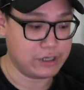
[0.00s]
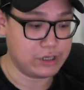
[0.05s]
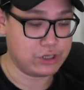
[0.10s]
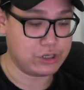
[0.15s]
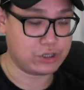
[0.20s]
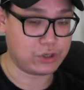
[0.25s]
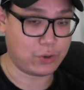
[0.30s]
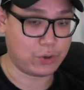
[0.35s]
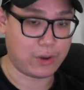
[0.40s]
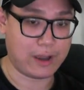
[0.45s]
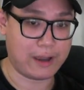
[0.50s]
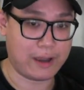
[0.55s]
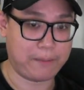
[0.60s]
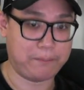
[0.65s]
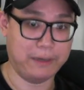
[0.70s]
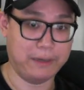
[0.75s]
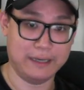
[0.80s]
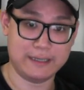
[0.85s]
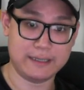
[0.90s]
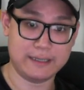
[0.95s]
So
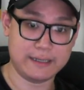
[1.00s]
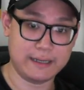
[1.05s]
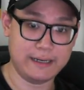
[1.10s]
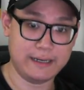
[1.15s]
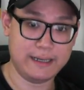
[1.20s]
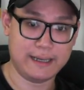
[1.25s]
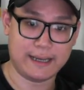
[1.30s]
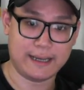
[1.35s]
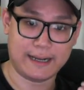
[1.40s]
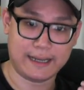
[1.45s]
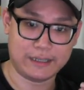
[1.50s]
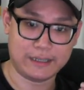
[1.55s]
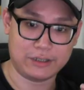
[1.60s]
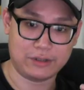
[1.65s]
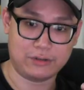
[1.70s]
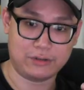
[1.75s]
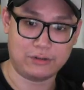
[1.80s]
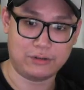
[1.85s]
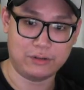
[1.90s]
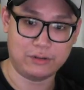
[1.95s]
personally, I like
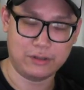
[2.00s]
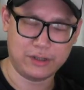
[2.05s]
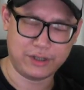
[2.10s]
to